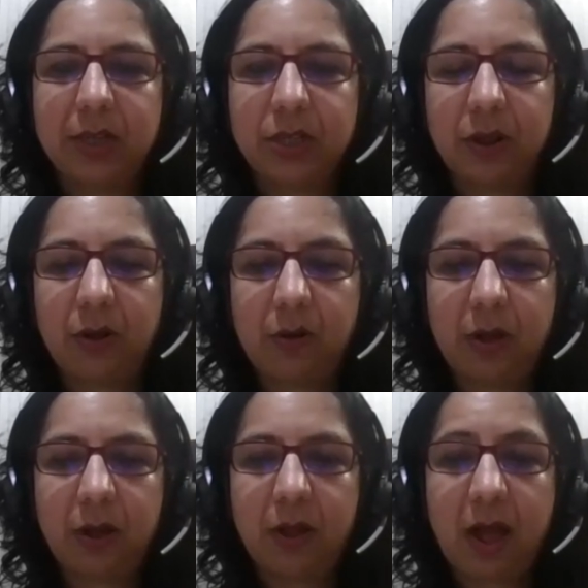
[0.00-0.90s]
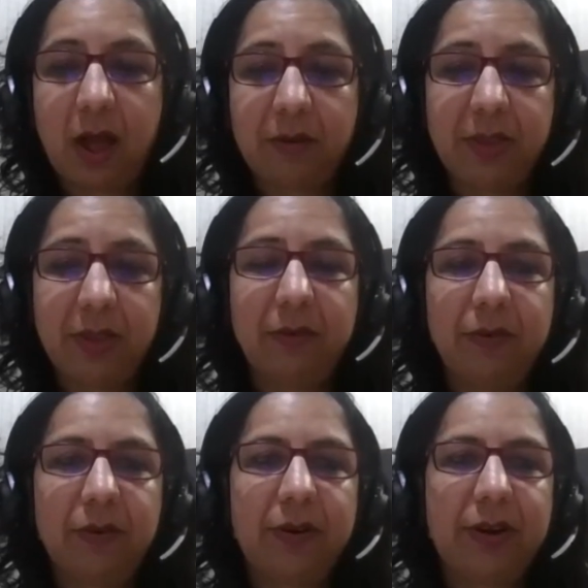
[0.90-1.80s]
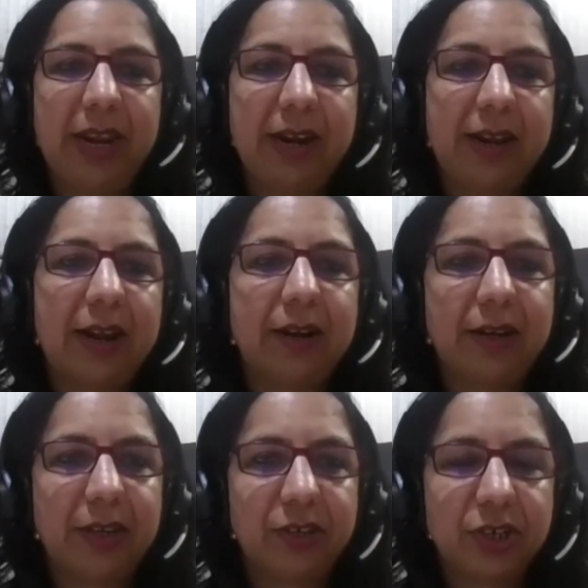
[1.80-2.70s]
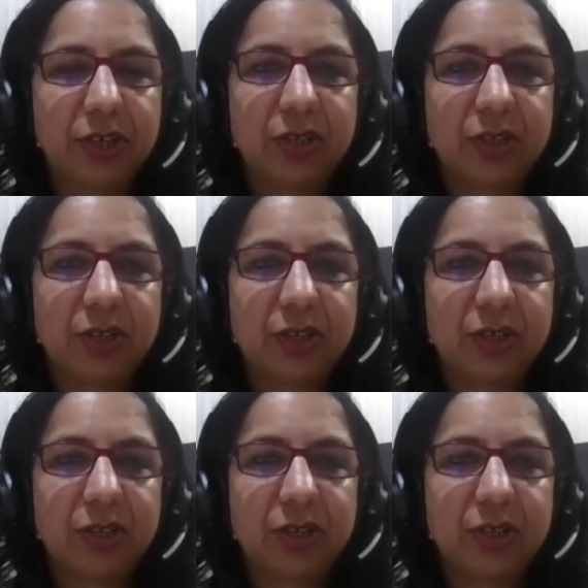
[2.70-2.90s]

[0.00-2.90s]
So how are they going to create that niche?